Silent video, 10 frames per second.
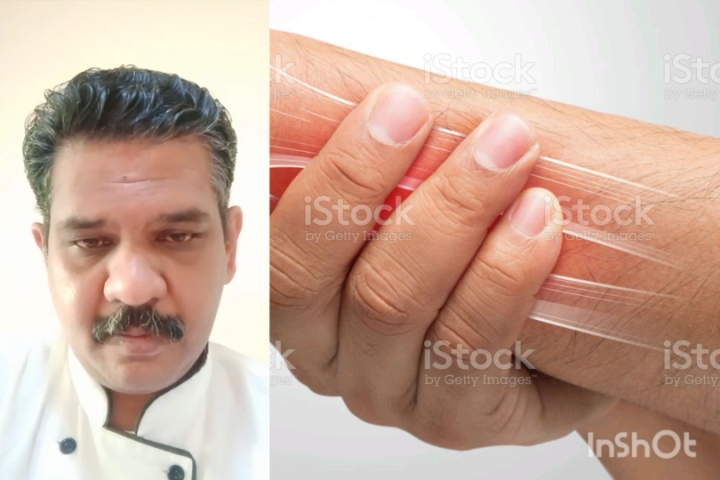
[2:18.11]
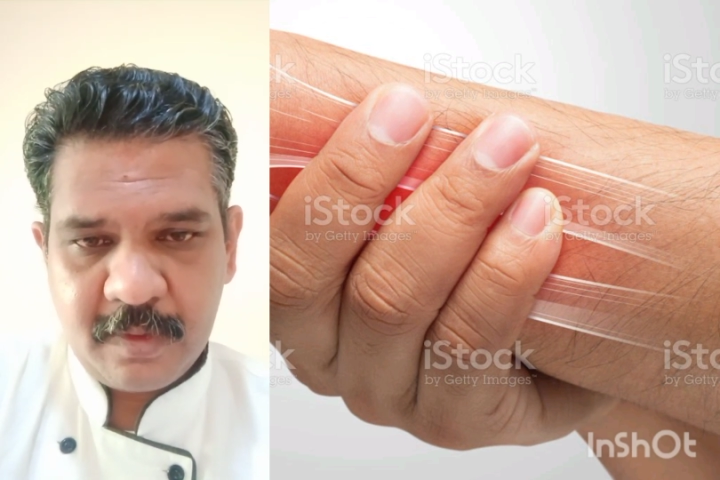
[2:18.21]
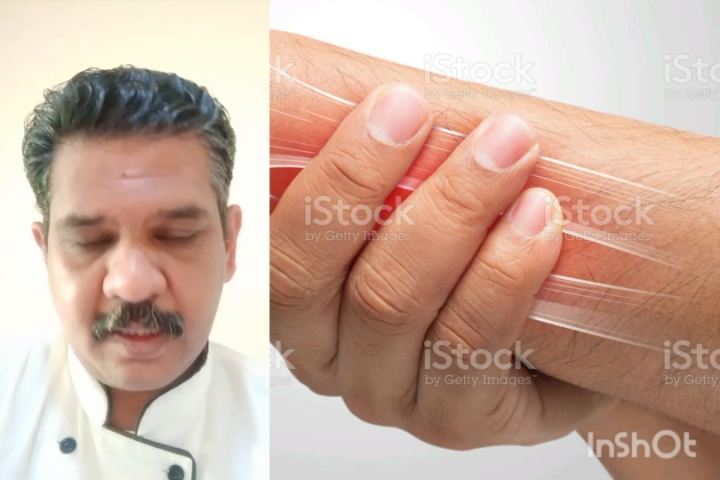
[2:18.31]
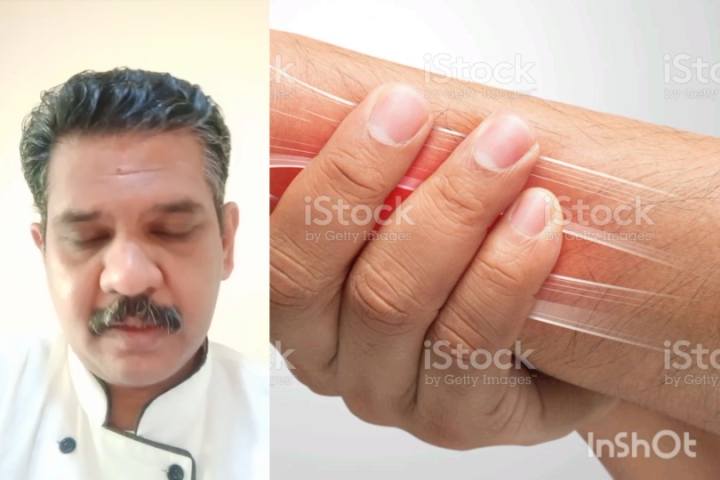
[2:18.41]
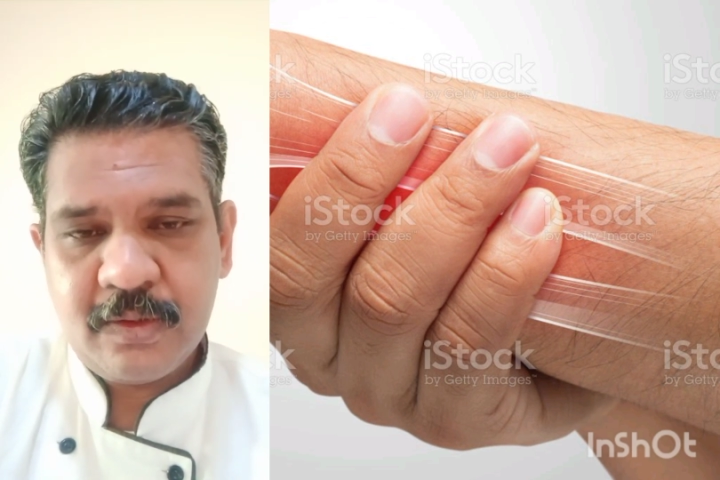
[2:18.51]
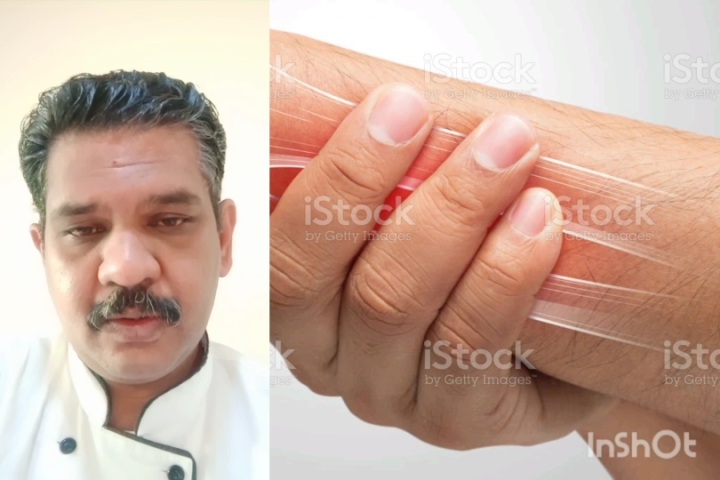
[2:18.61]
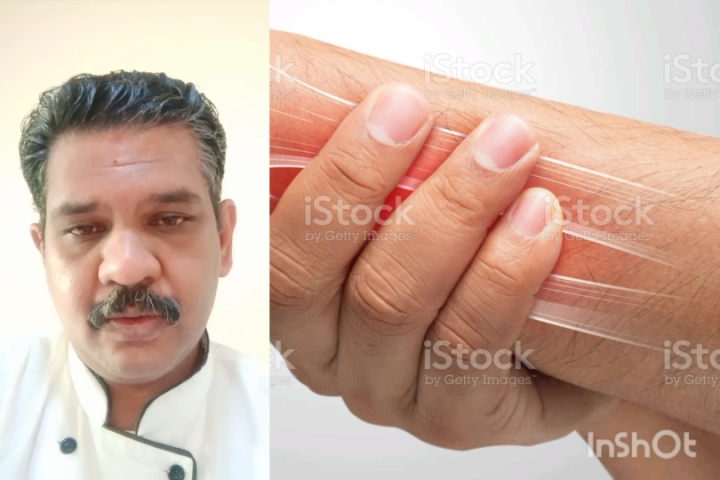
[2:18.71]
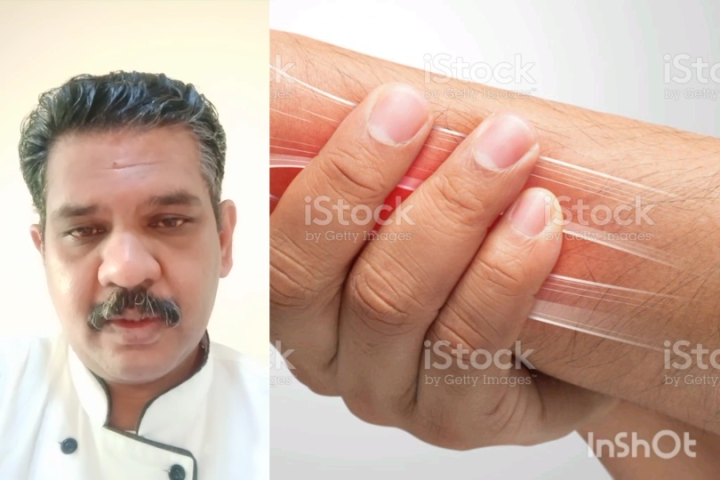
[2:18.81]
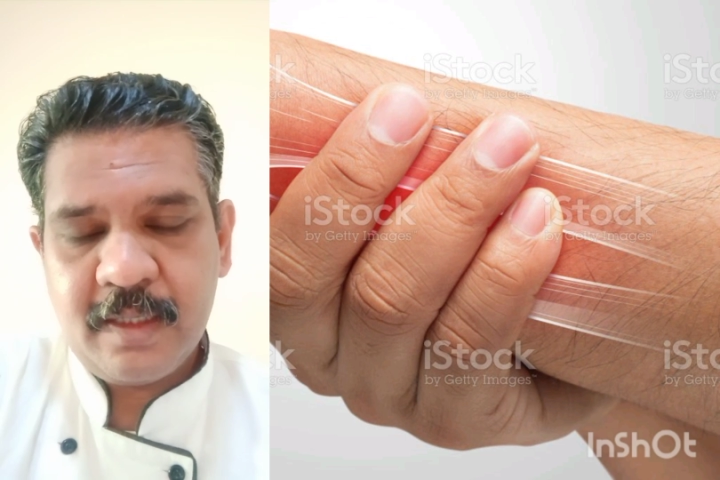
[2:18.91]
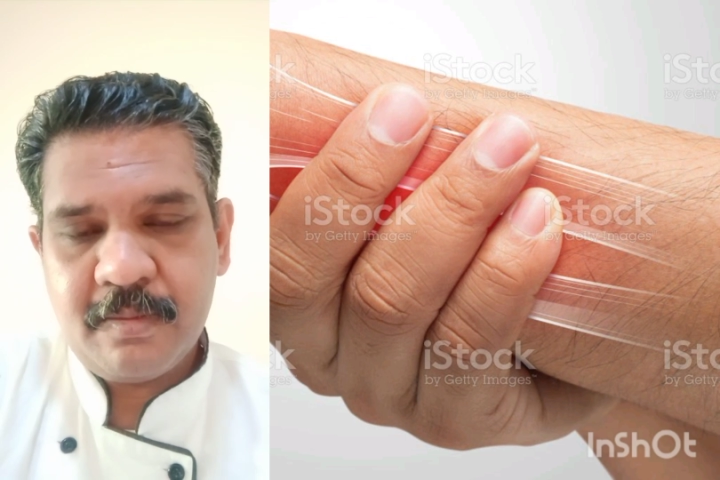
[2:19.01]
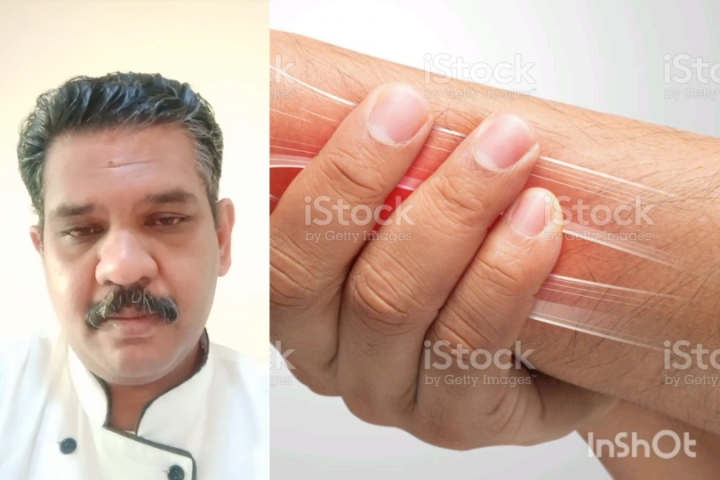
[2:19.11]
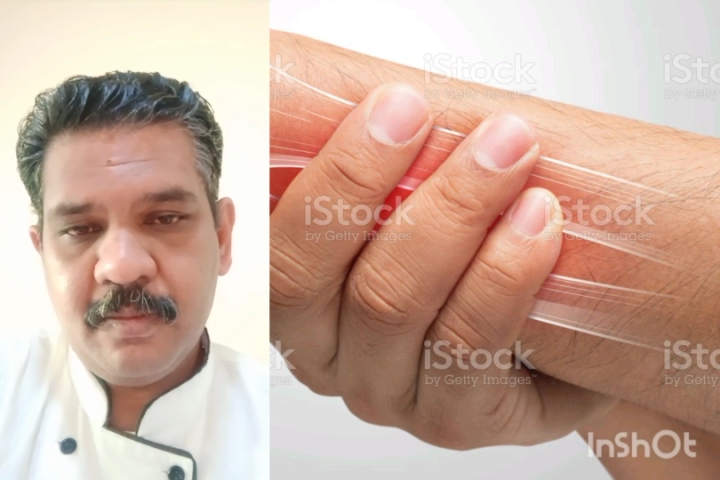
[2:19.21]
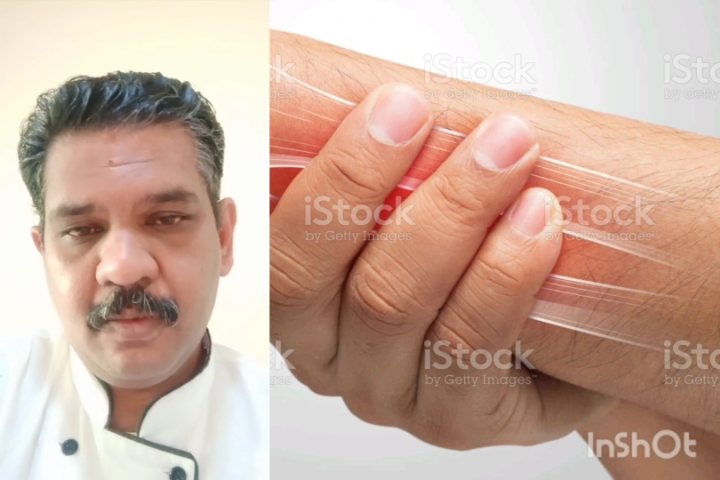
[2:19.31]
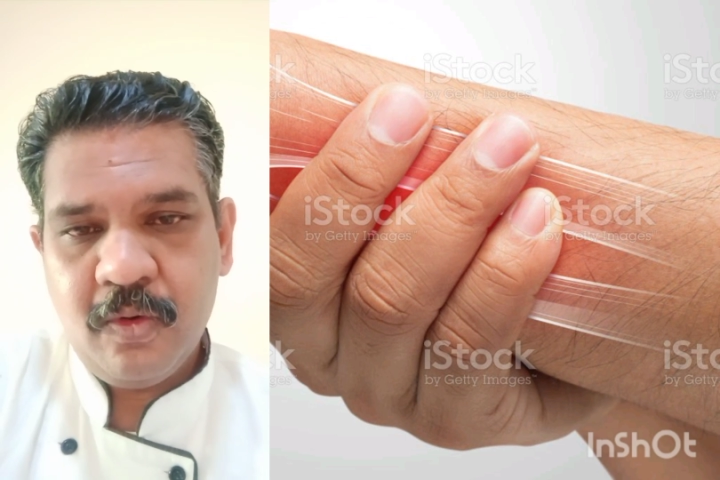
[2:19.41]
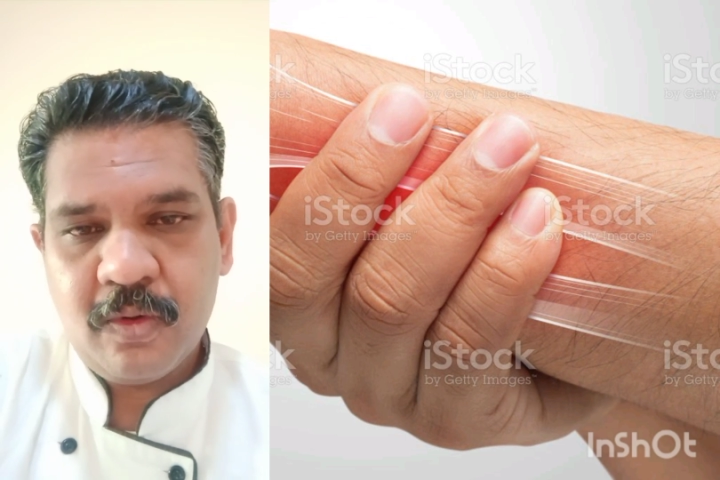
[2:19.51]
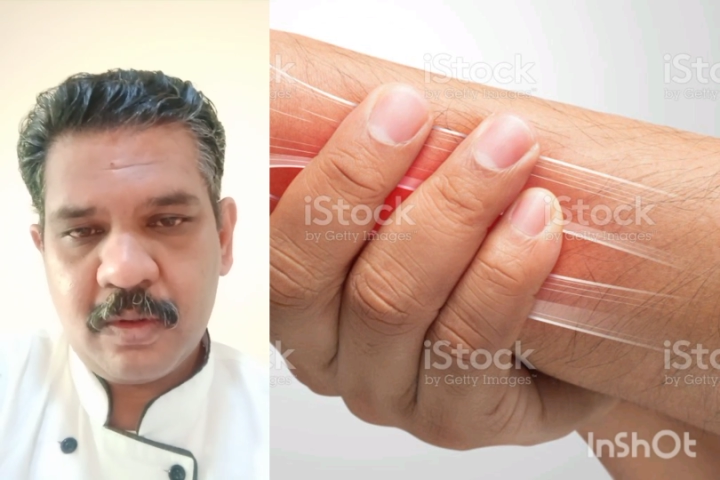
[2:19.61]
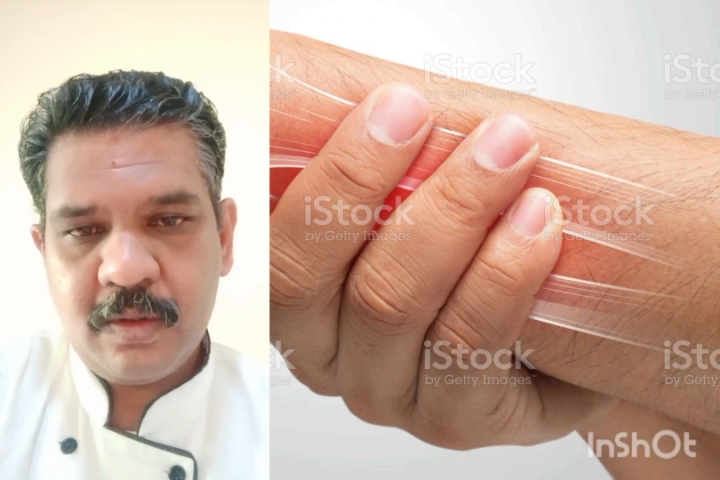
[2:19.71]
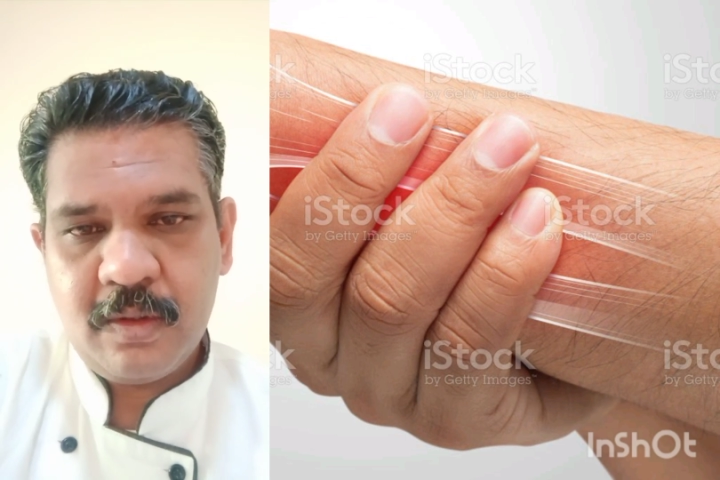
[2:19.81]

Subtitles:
because you get more